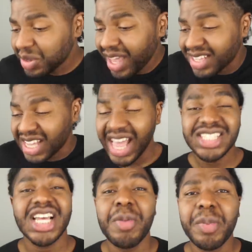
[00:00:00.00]
So yes, I
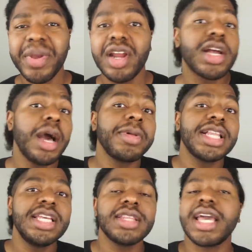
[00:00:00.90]
had to come up here and come
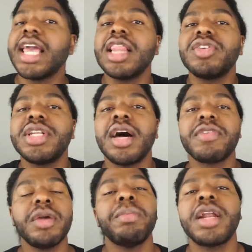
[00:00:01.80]
clean like Hilary Duff
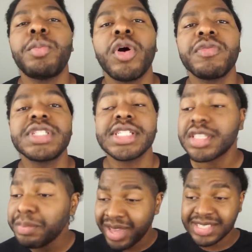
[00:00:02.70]
in Metamorphosis,
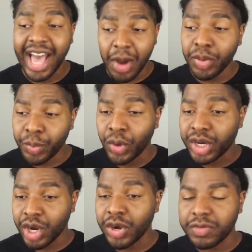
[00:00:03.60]
the best album
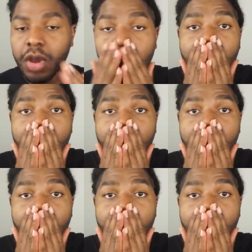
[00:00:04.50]
on earth.